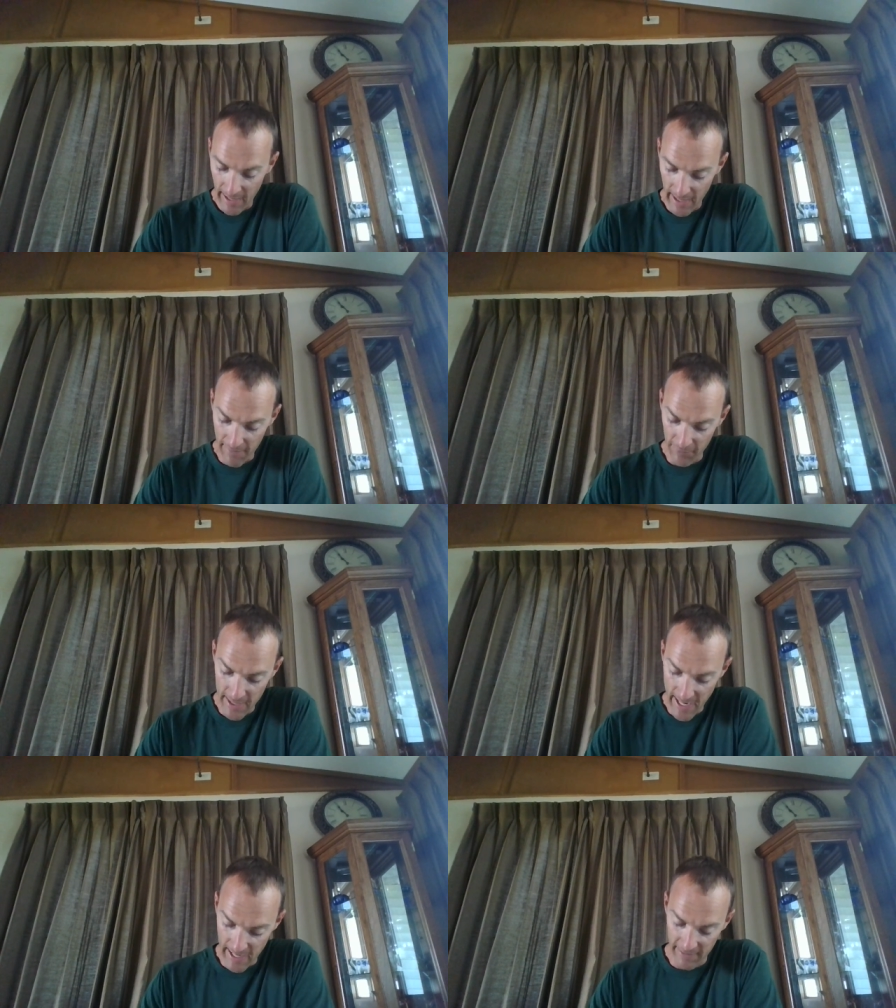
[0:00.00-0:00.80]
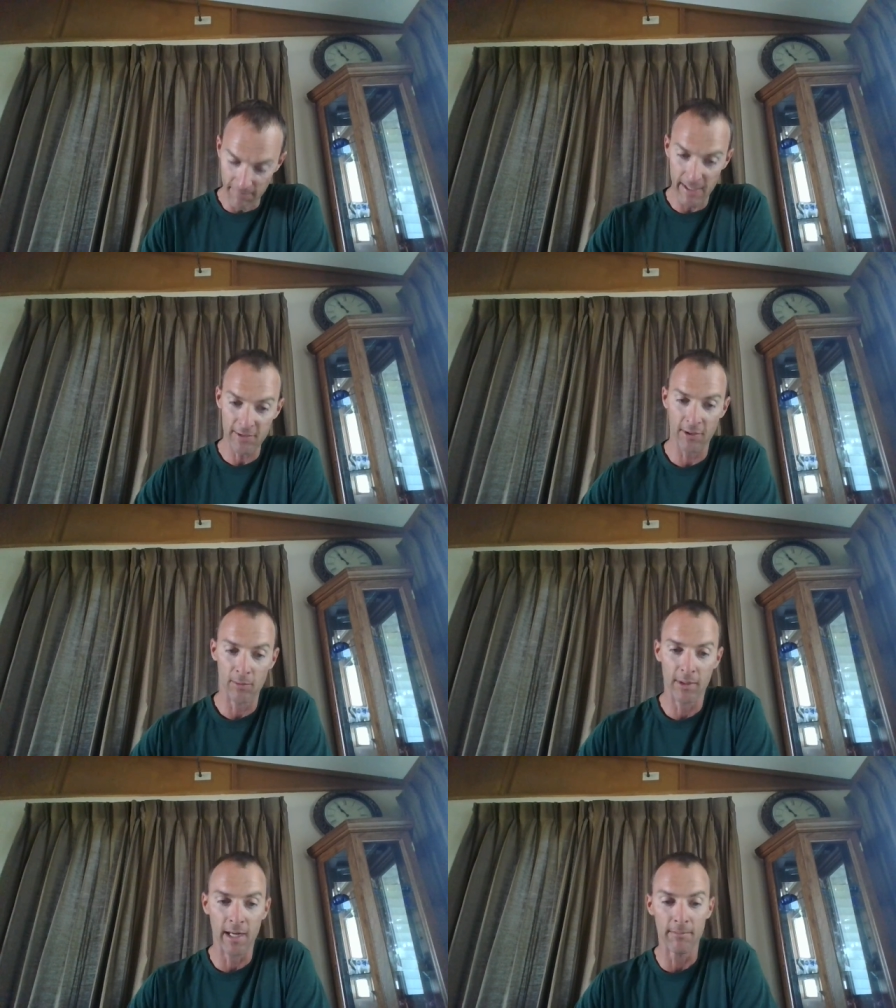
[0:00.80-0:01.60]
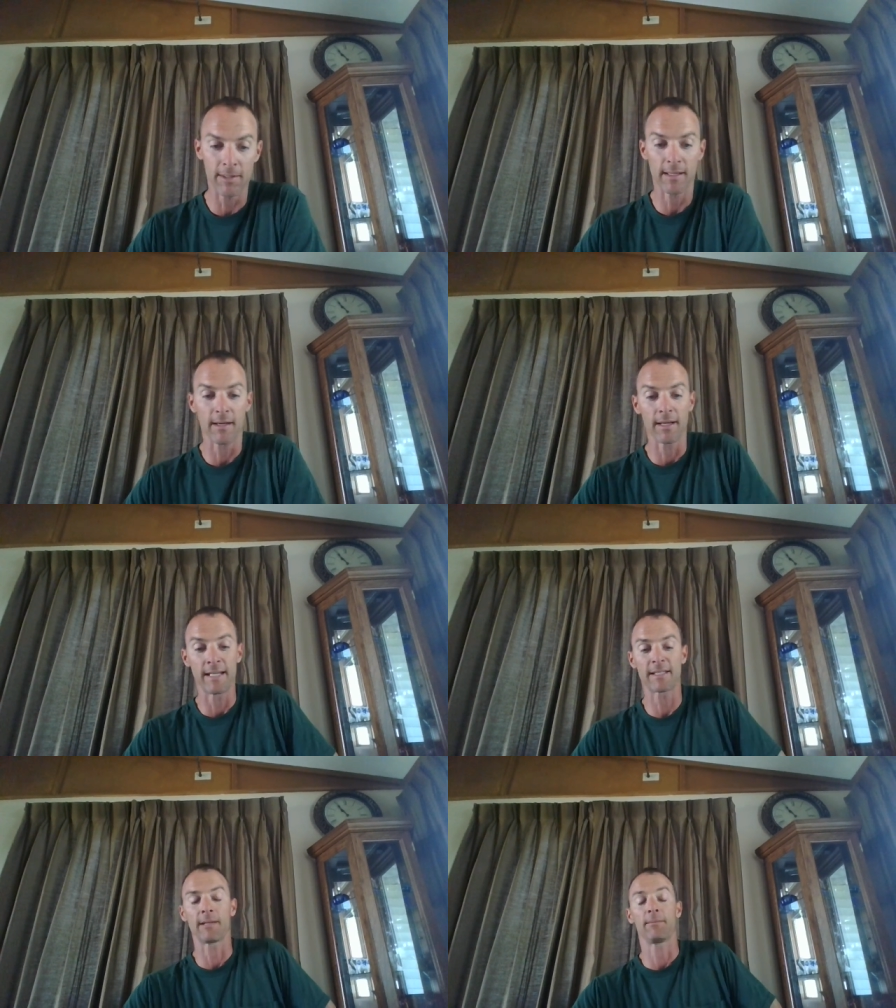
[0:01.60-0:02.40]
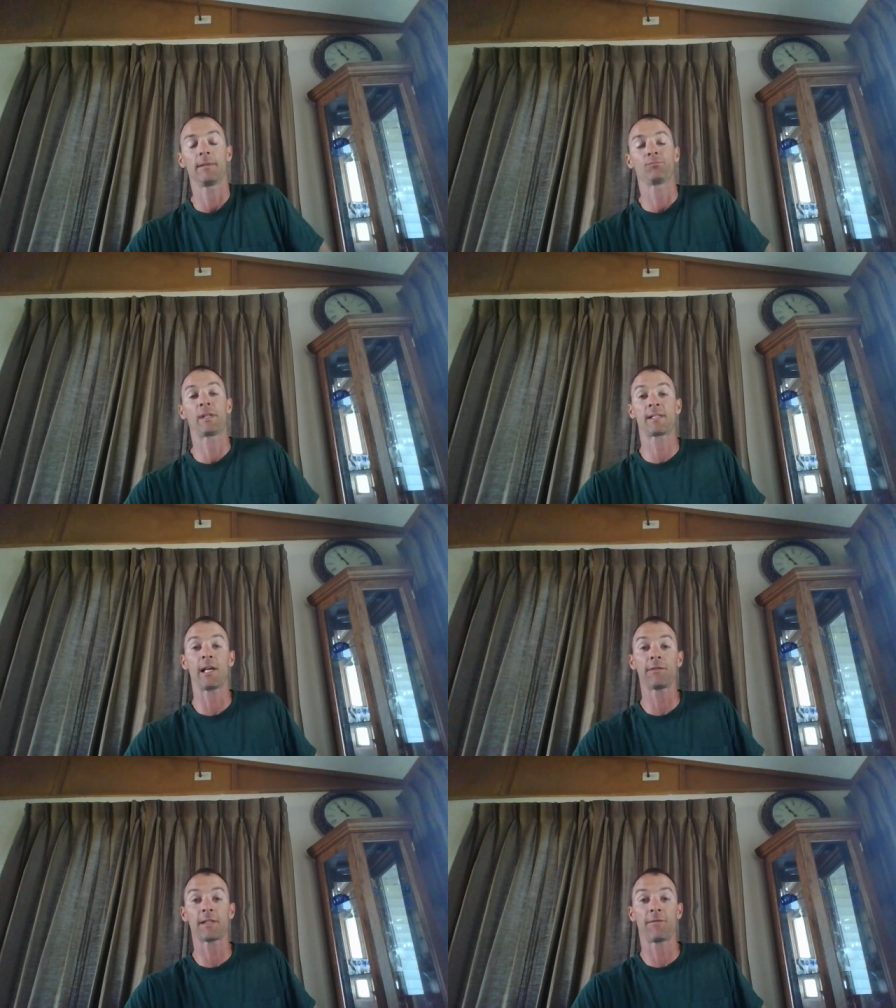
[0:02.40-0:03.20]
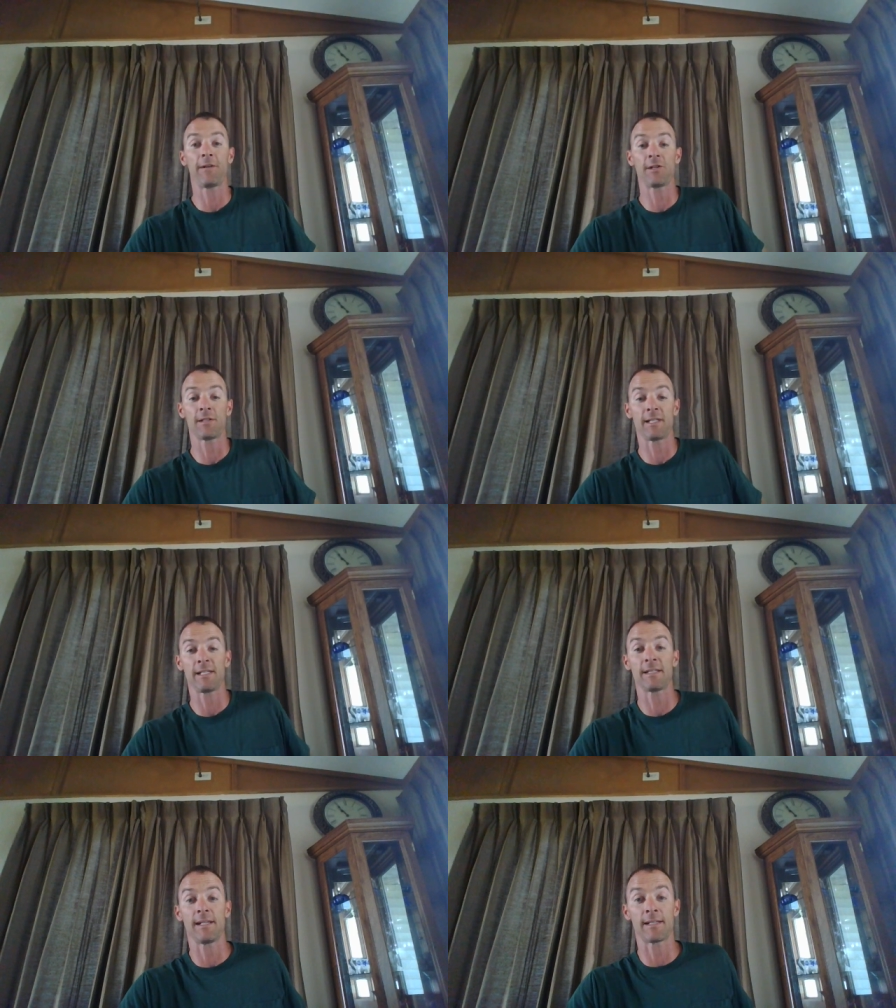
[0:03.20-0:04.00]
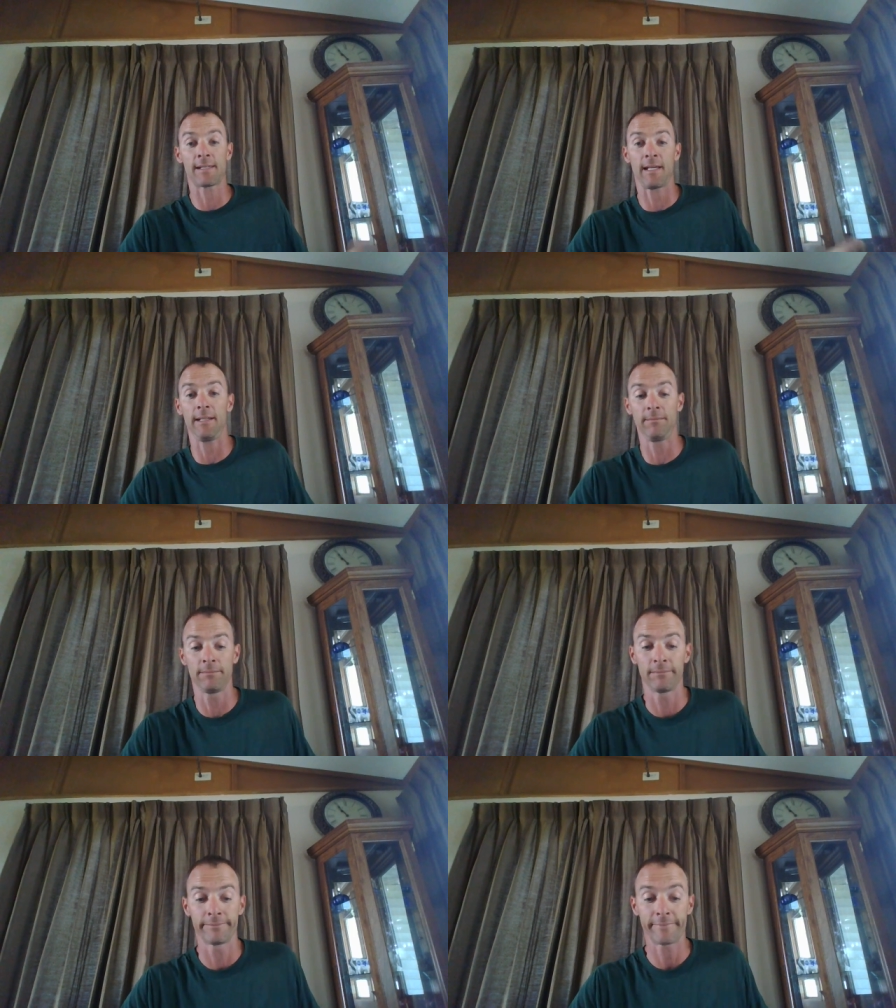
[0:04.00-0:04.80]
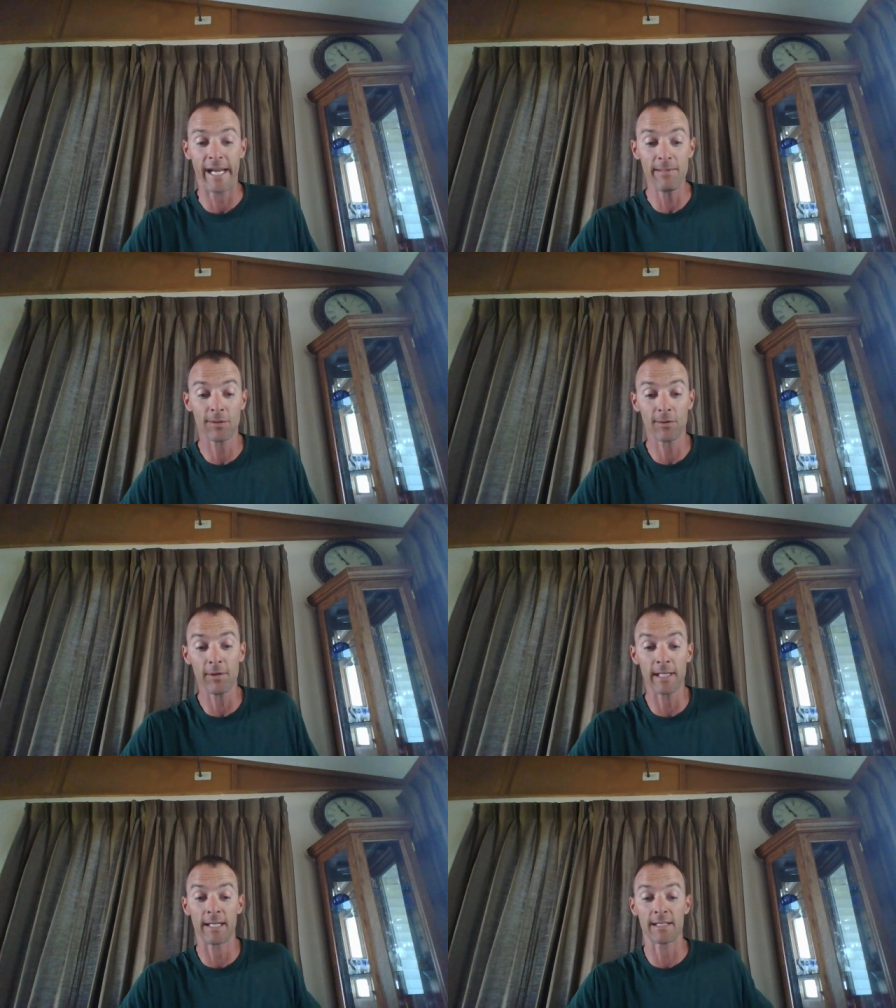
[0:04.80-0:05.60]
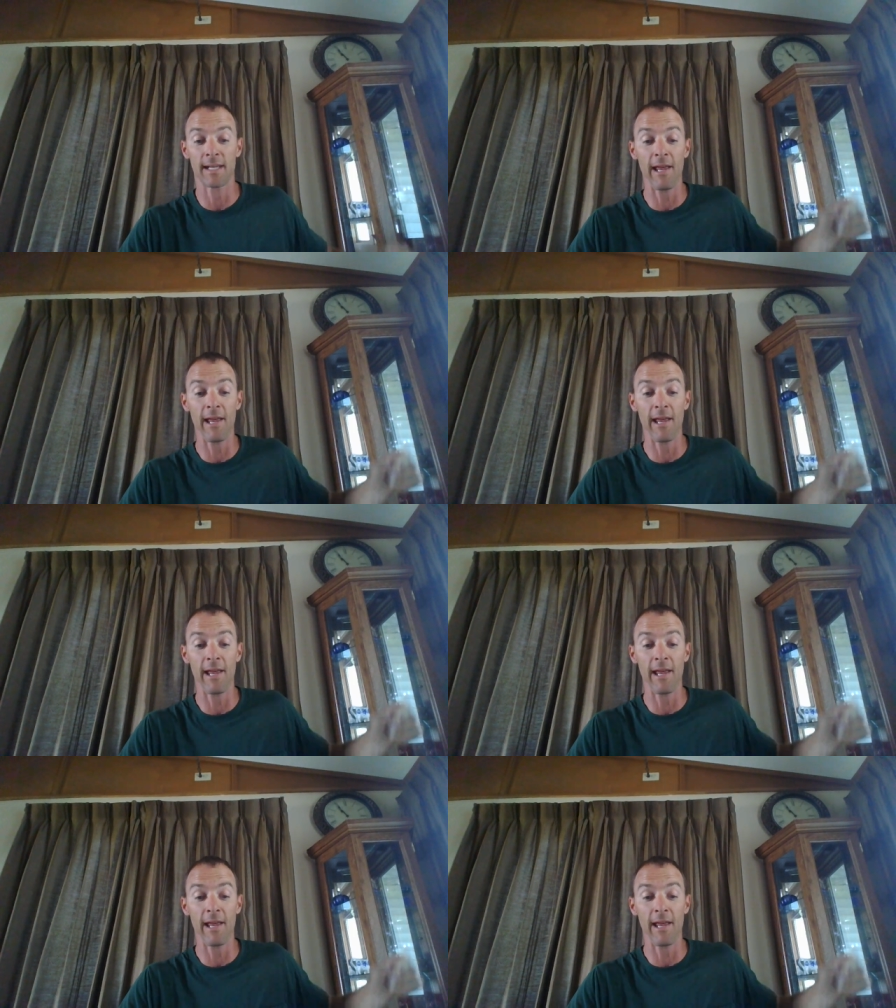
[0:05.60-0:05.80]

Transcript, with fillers: Every hand of misery will come against him. Is self sufficiency a sin? Absolutely, it is.